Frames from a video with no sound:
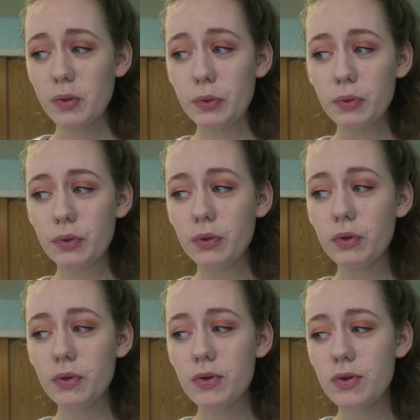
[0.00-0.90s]

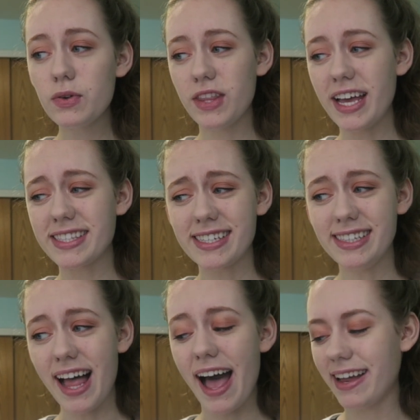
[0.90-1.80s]
Ooh, that's a
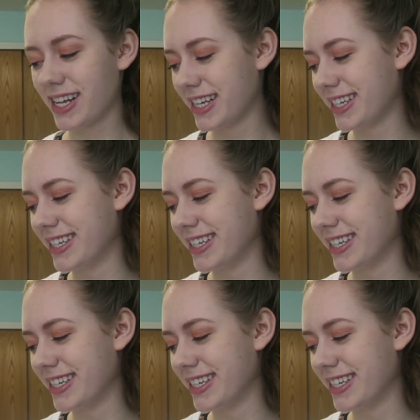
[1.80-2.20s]
lot.